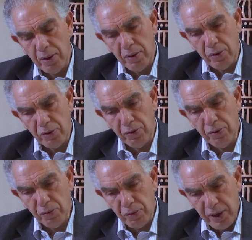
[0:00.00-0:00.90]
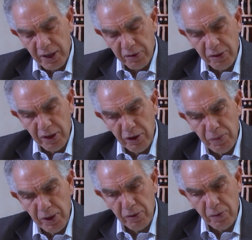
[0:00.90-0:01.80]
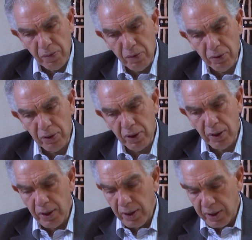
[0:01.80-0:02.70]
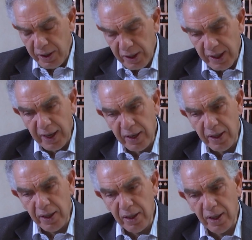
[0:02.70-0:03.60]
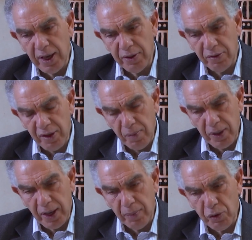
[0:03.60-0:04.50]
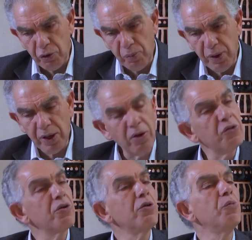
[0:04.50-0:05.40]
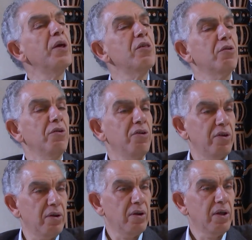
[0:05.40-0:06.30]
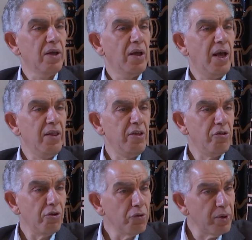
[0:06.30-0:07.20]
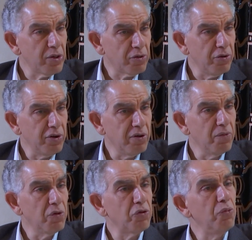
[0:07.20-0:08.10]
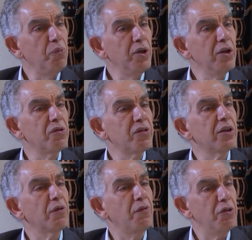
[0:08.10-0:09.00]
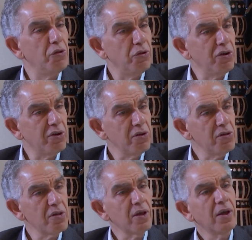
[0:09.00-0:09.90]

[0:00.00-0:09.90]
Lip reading: second largest economy in the world, decided at the same time to build a second best solution. And the second best solution was to build a set of institutions,